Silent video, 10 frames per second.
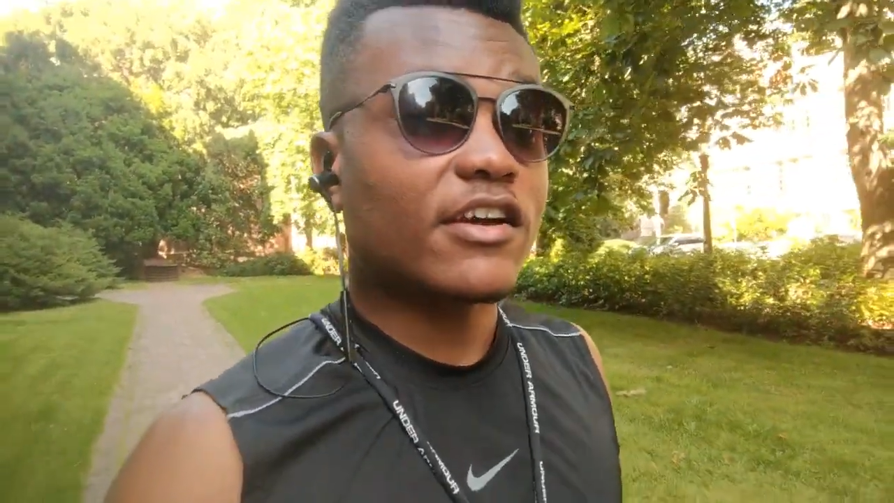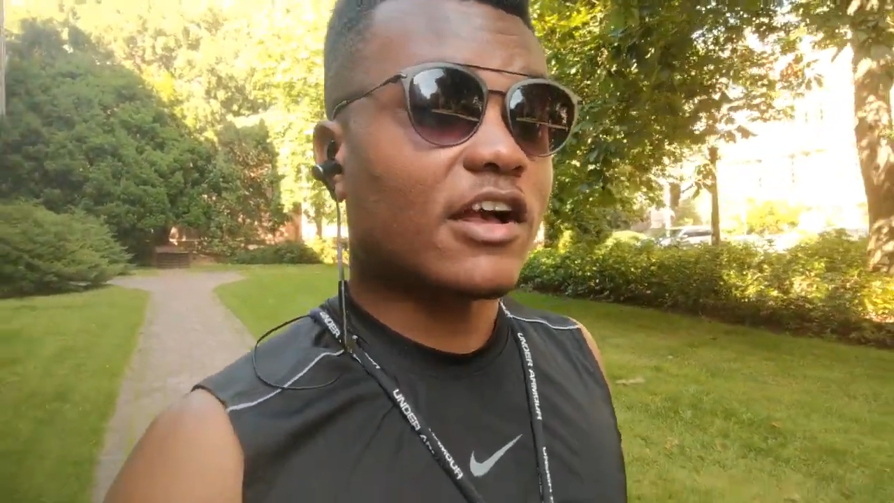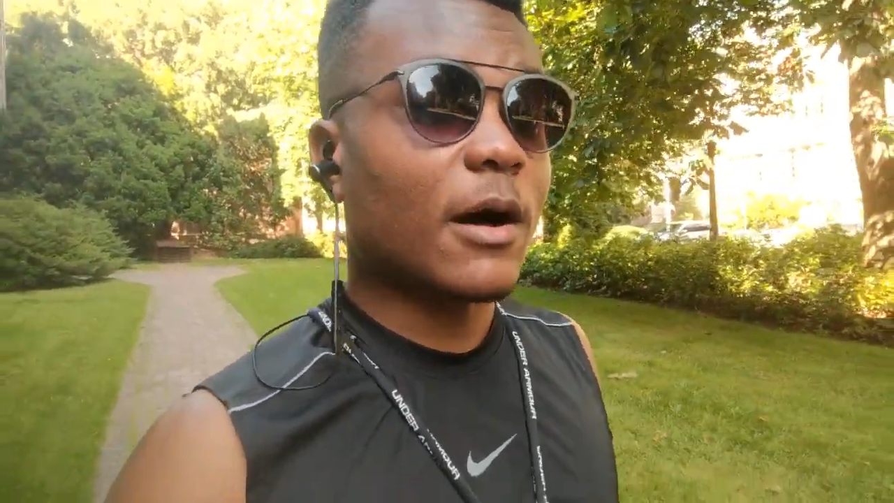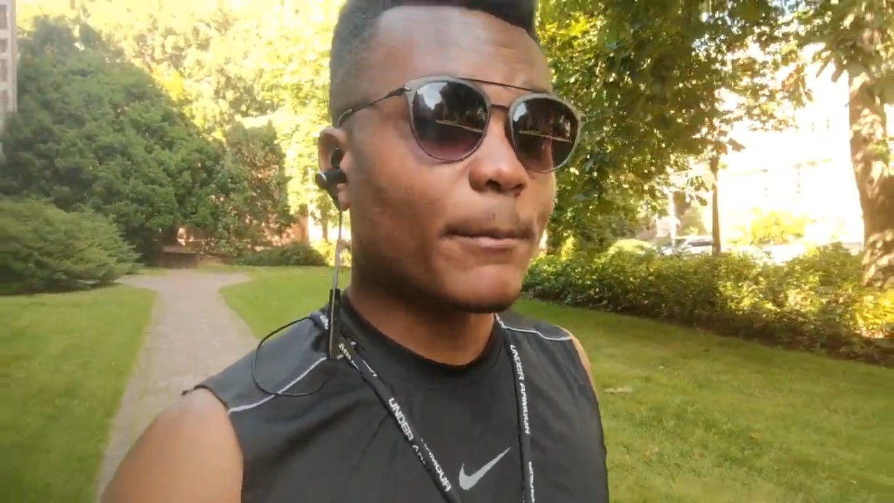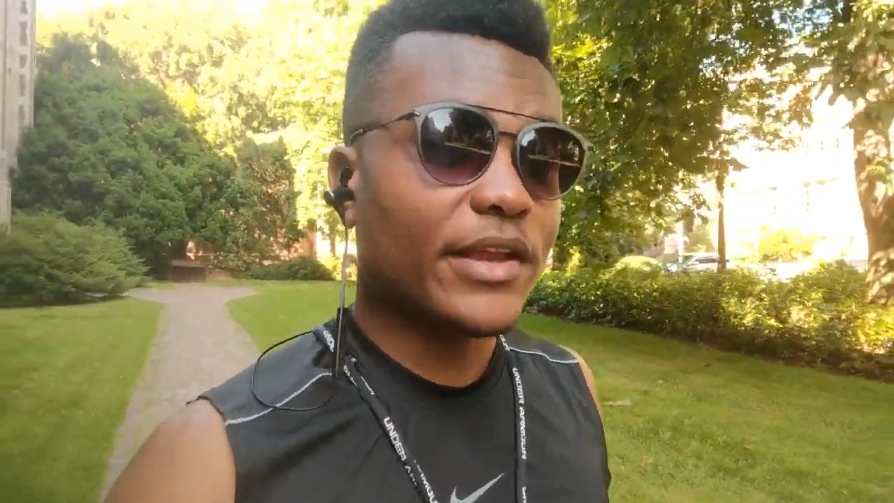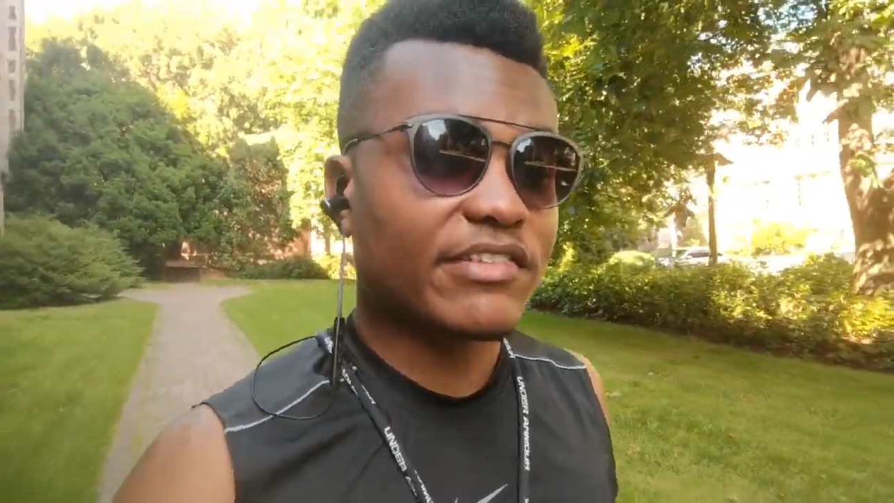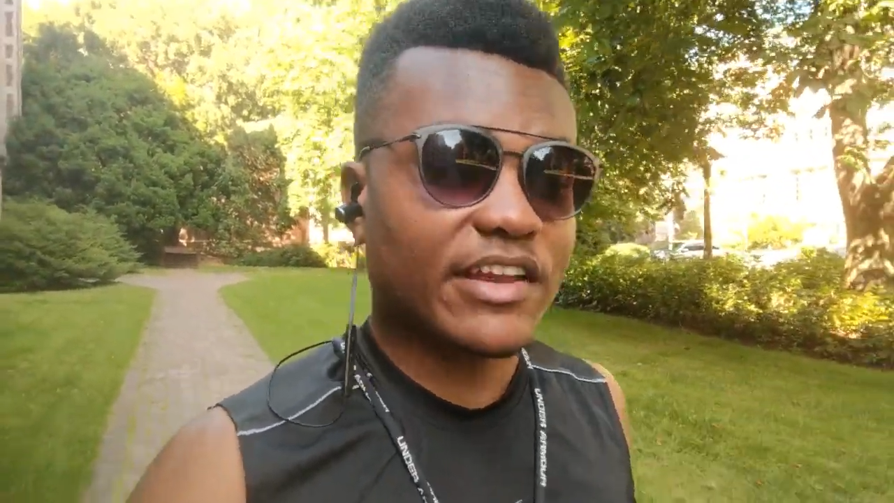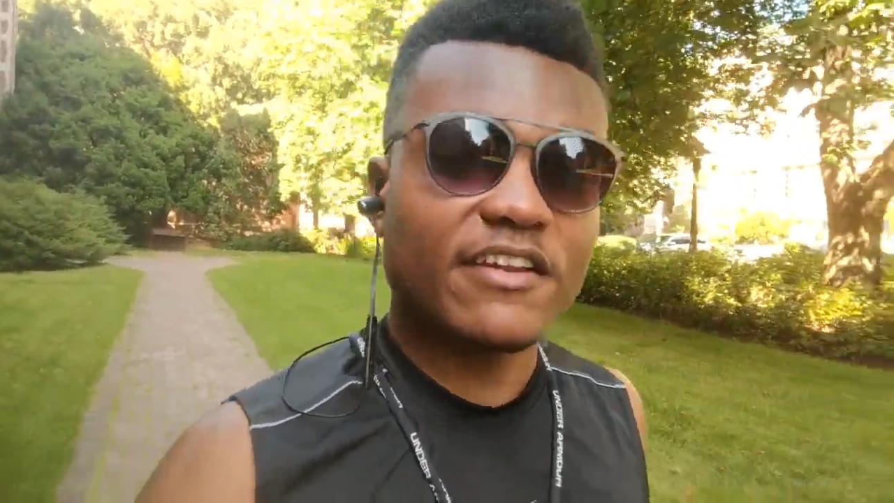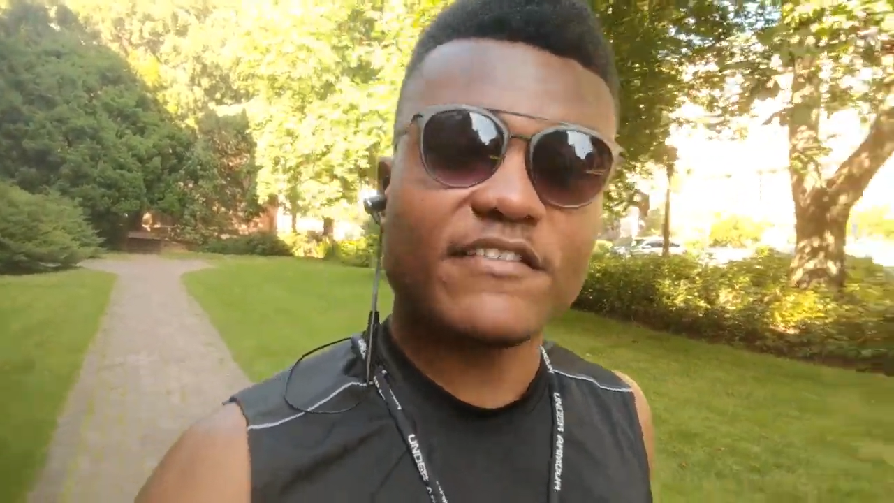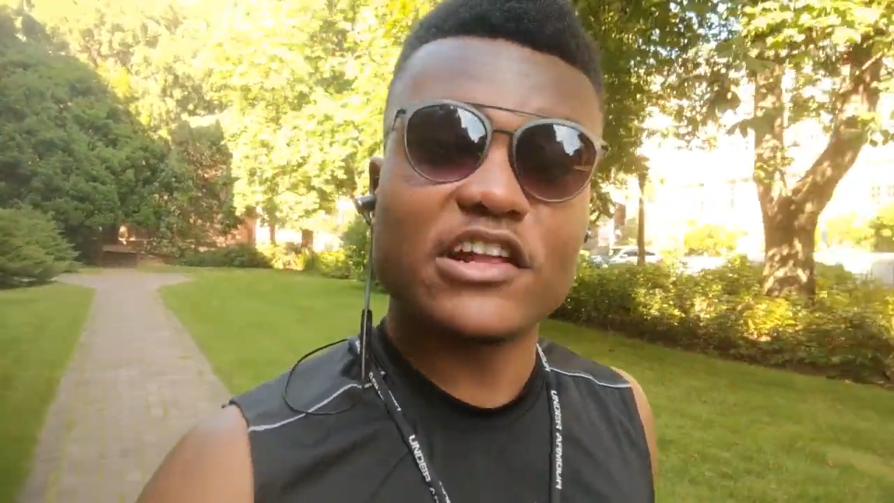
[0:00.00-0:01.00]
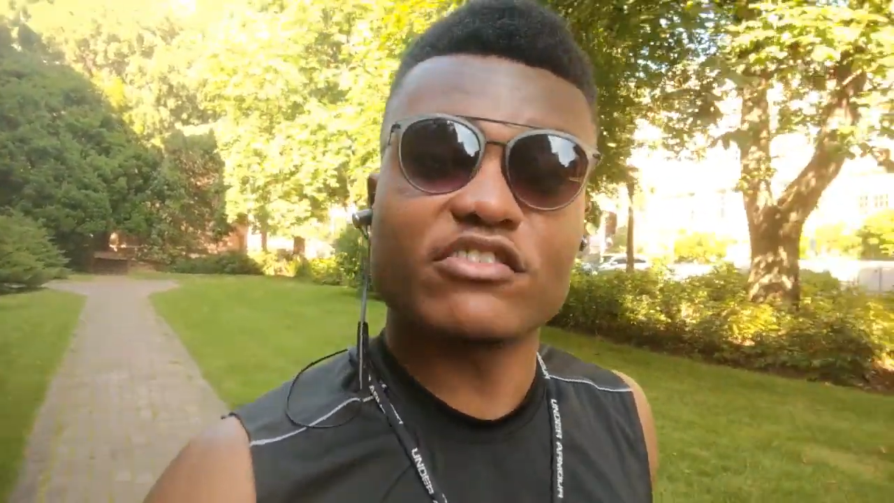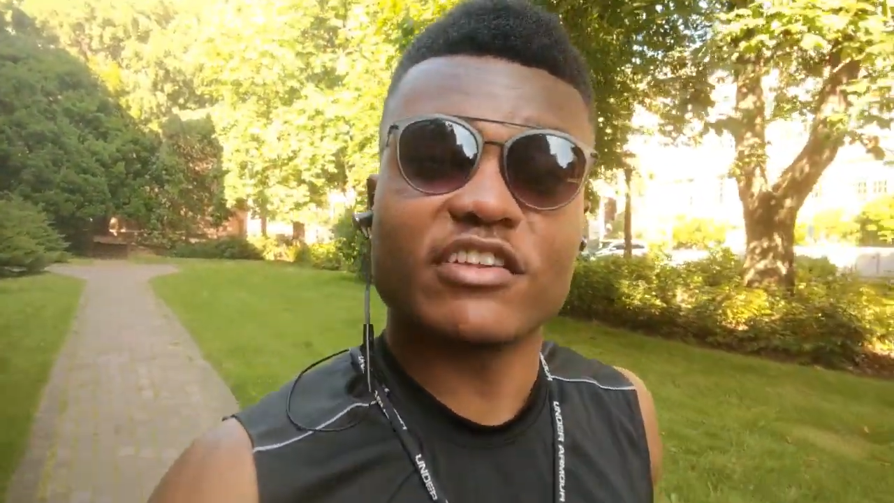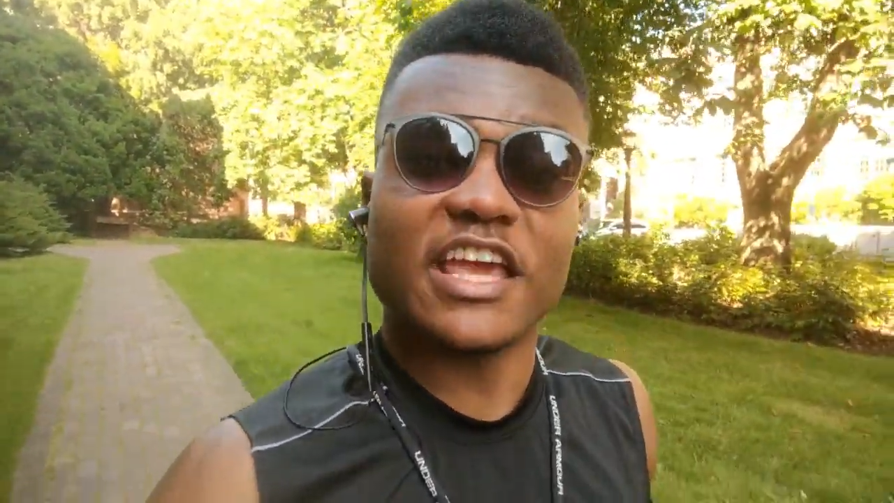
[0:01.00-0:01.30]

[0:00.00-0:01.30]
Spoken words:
companies and innovations that